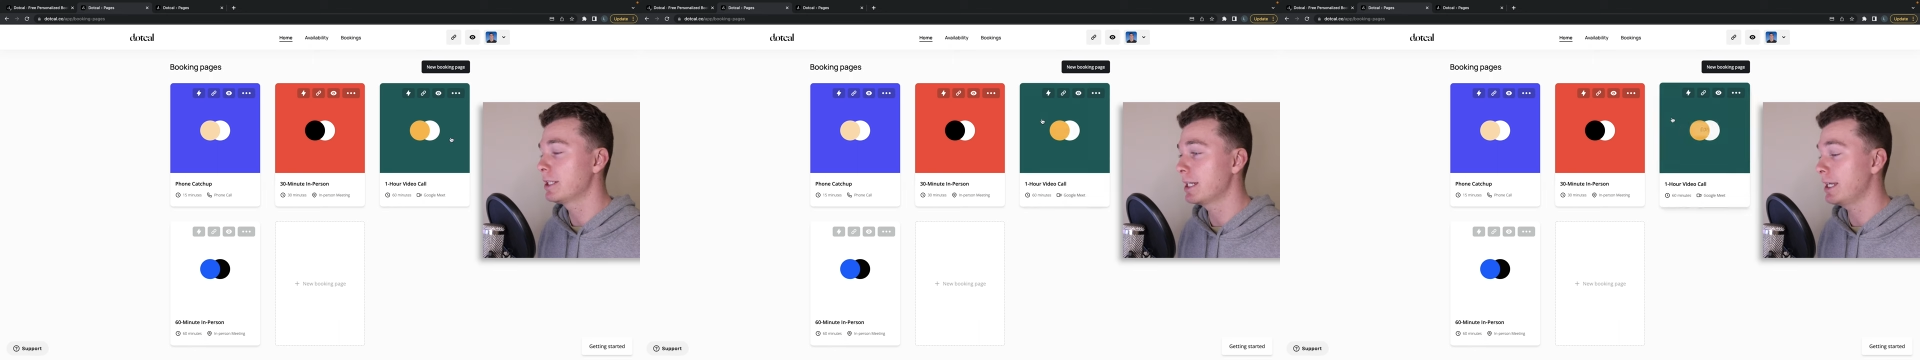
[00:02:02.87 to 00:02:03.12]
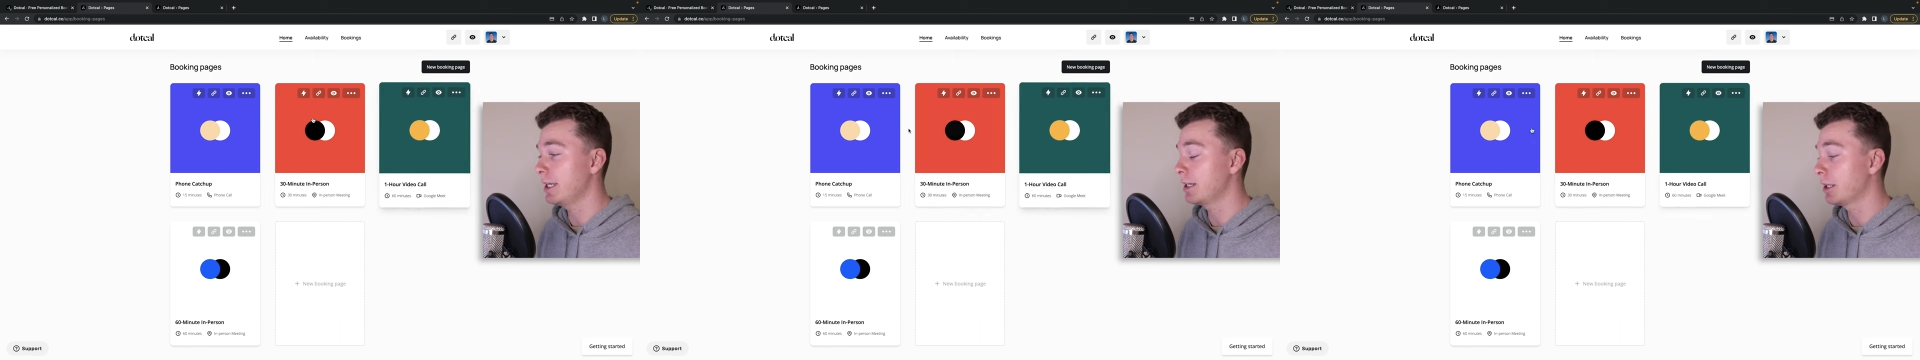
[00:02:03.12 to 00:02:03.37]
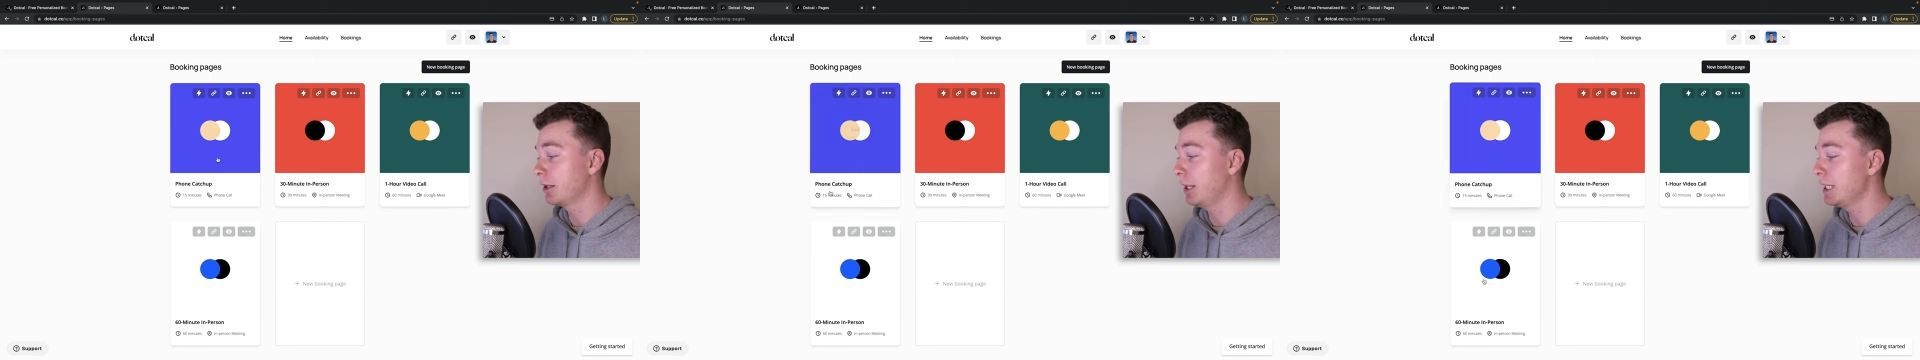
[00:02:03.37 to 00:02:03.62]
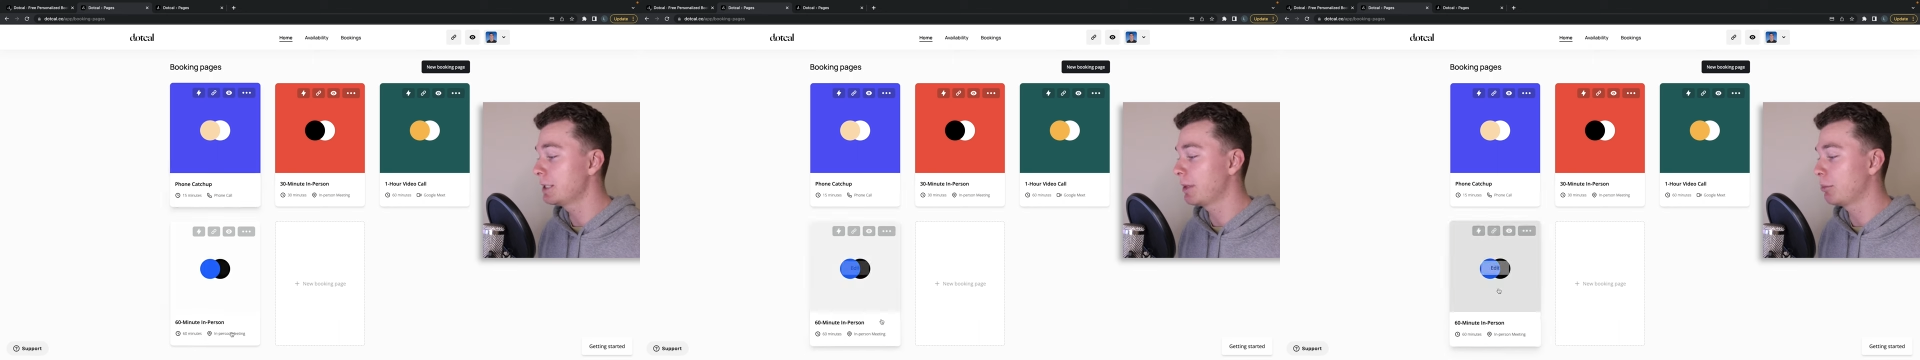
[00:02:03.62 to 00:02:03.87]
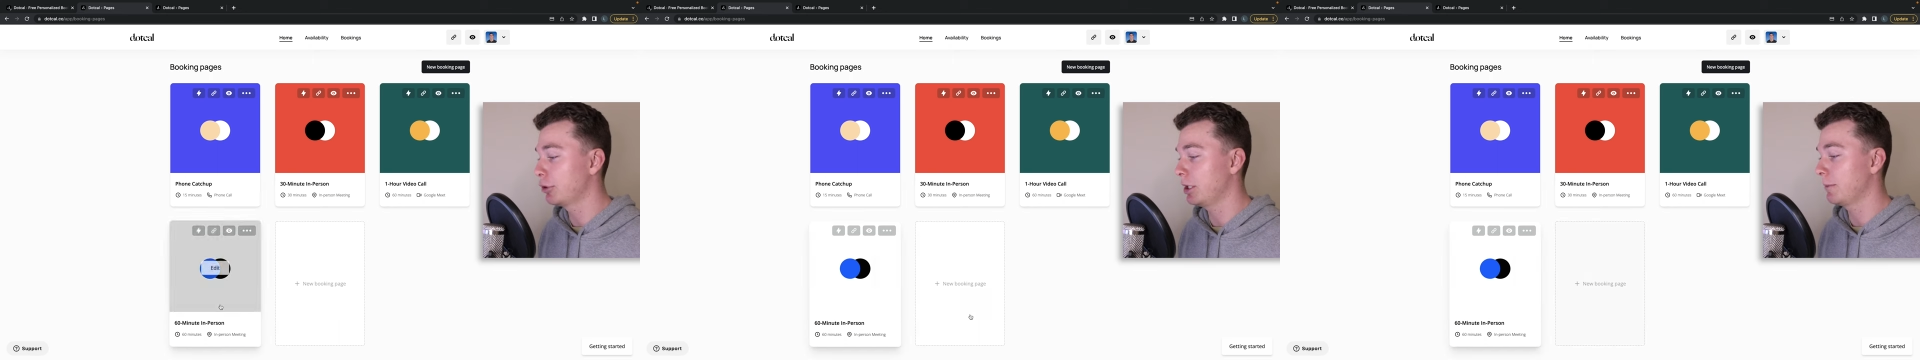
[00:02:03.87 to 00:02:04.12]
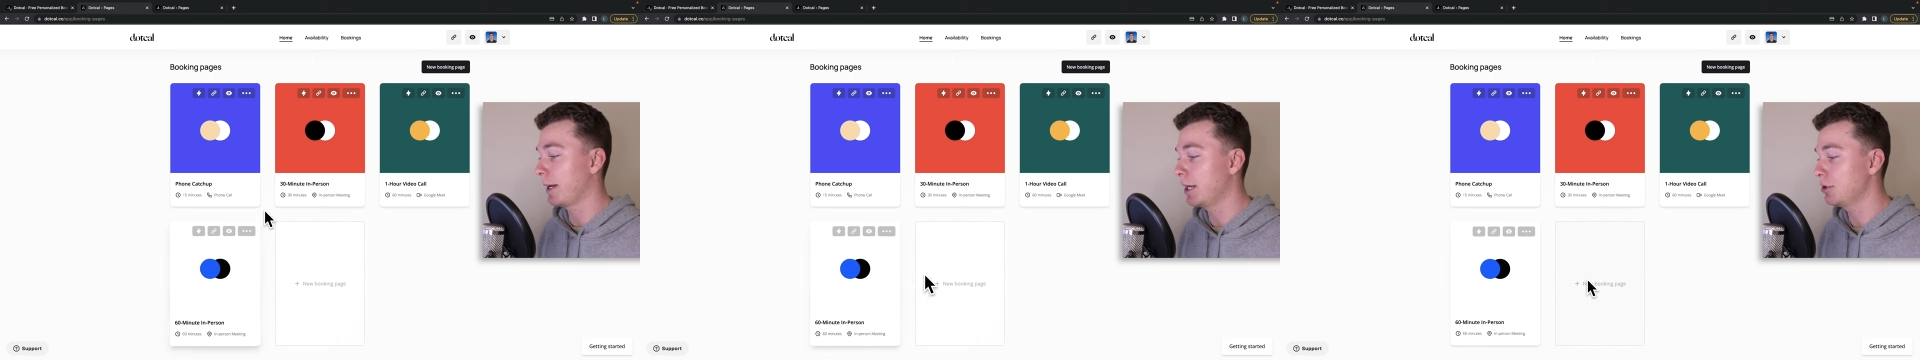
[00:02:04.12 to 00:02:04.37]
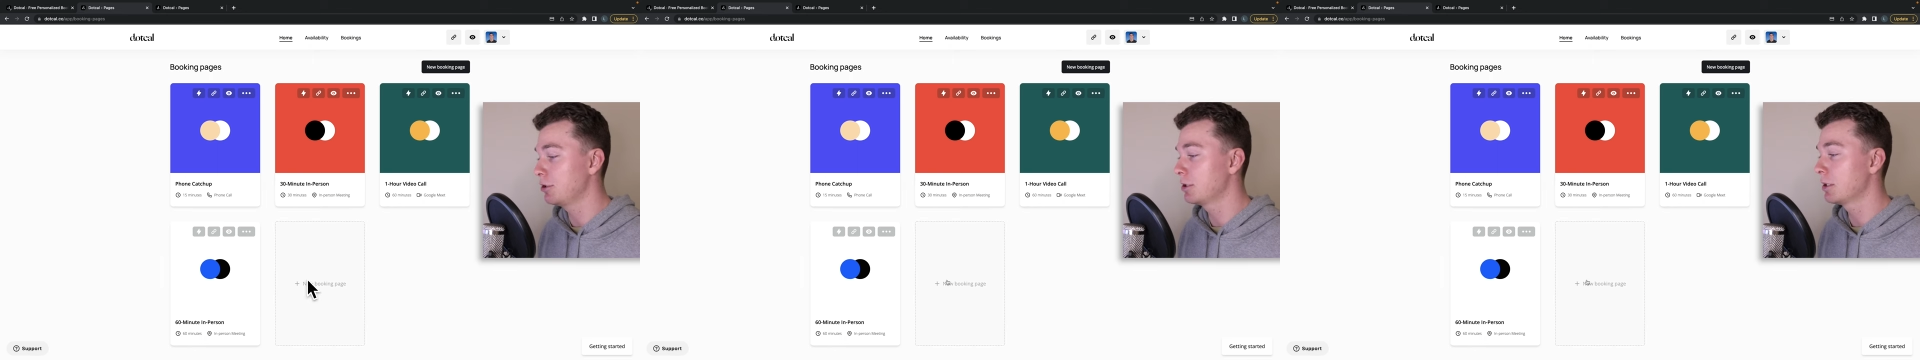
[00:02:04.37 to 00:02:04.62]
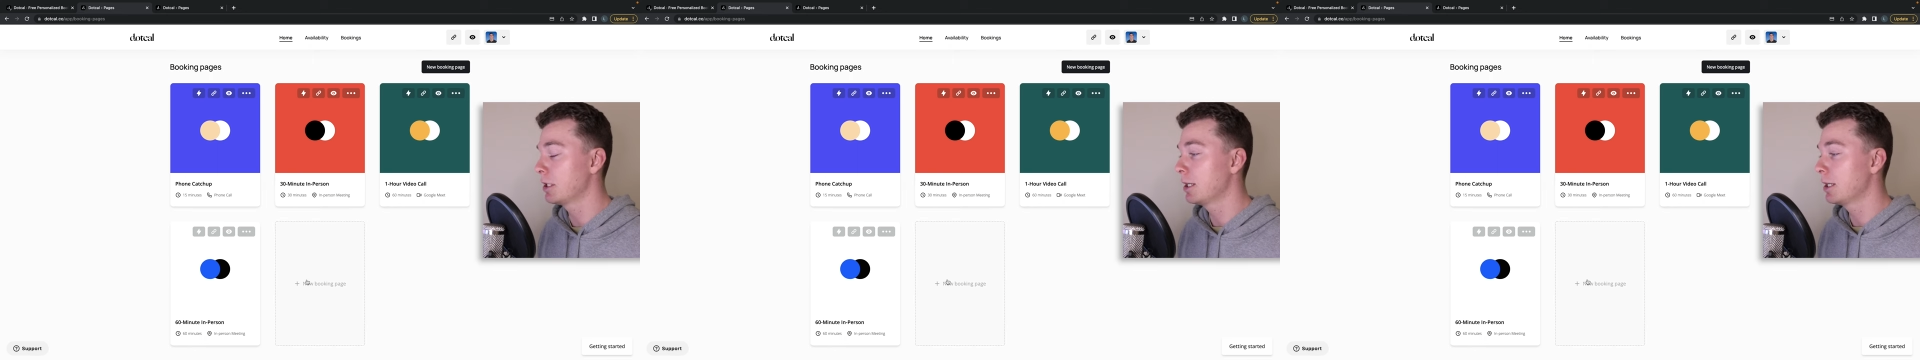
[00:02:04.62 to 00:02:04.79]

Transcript: see here, these are my booking pages.